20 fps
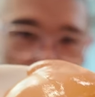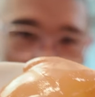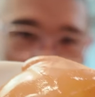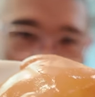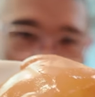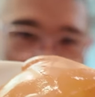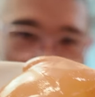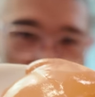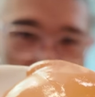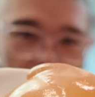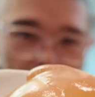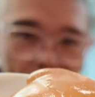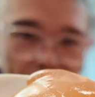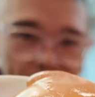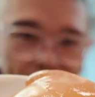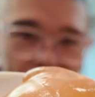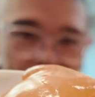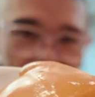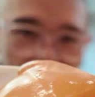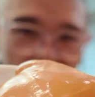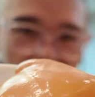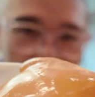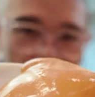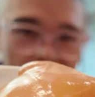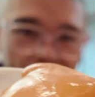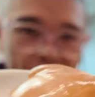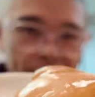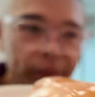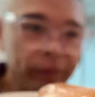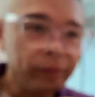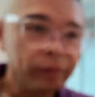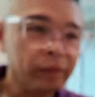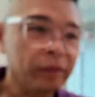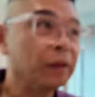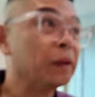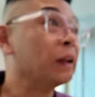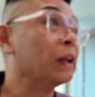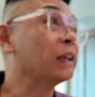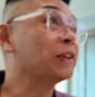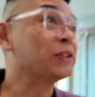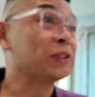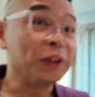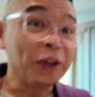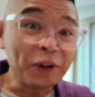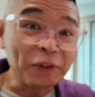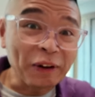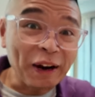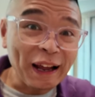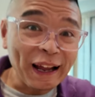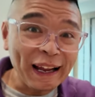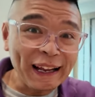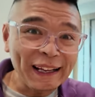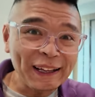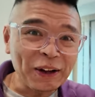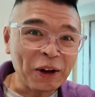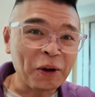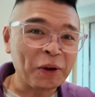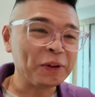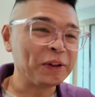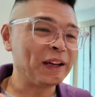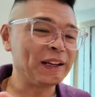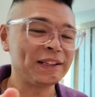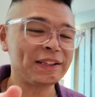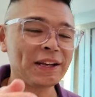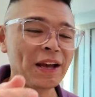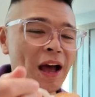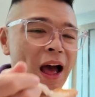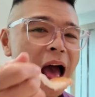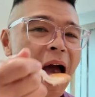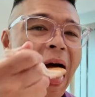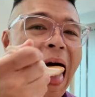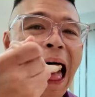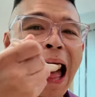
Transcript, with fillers: Boy. It's good, right? That's it.